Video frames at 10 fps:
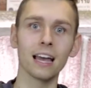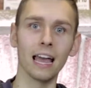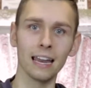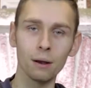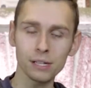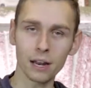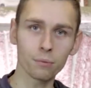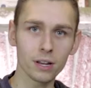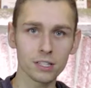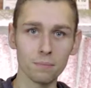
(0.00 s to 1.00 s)
And I was at a
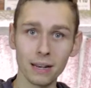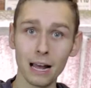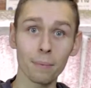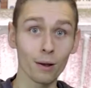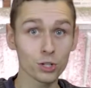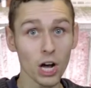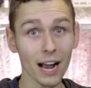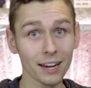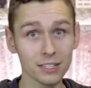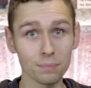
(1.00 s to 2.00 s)
recent meetup and I was
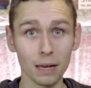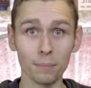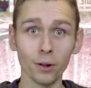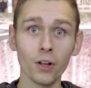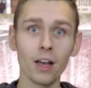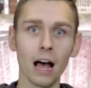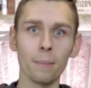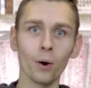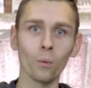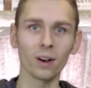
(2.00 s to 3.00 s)
talking to some people
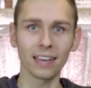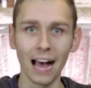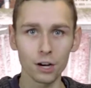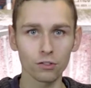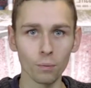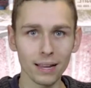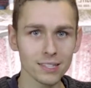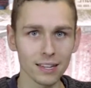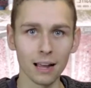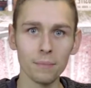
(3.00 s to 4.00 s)
about what cash flow
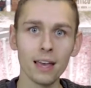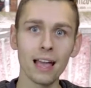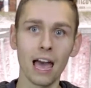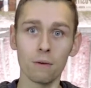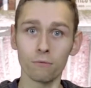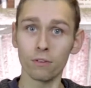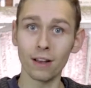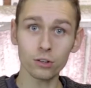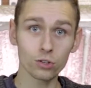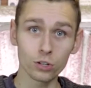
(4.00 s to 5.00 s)
means to them. And
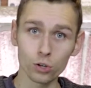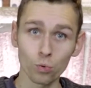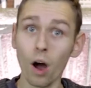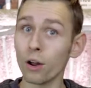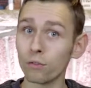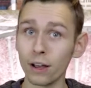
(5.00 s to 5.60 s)
investors in Toronto,